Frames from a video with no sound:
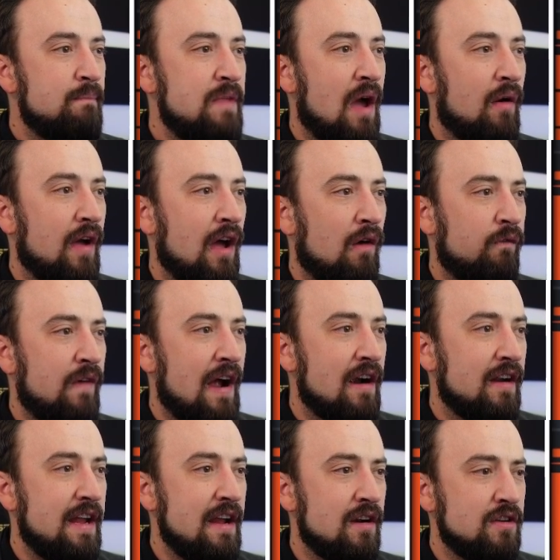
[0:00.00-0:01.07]
Now,
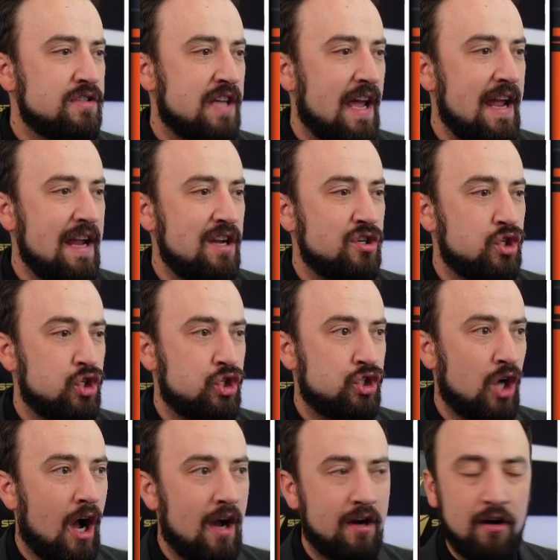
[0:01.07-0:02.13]
Hellfire Gears, hey,
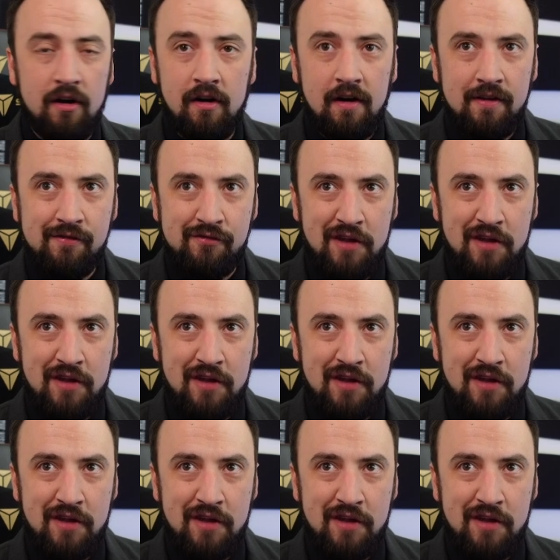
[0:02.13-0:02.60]
shocker,